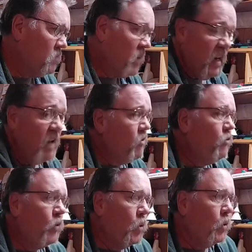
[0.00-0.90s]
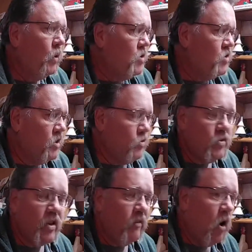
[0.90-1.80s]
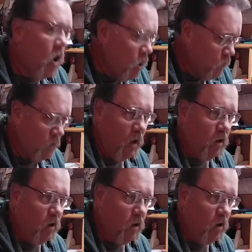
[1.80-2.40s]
and even for a $600 or $700